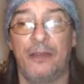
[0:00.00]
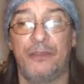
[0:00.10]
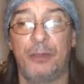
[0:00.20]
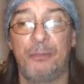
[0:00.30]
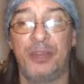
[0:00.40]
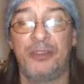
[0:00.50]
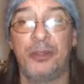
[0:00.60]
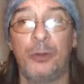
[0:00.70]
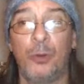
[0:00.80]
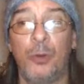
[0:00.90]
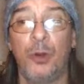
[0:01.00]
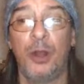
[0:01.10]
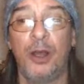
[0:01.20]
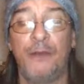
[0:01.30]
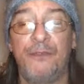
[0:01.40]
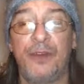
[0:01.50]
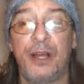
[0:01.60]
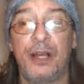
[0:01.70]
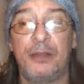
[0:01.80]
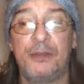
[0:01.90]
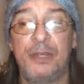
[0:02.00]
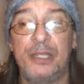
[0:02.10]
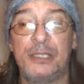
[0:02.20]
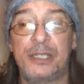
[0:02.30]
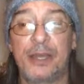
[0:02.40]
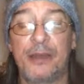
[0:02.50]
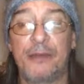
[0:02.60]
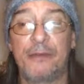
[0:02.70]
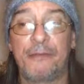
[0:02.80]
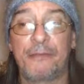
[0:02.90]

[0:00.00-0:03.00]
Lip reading: the myth and lore of these uh,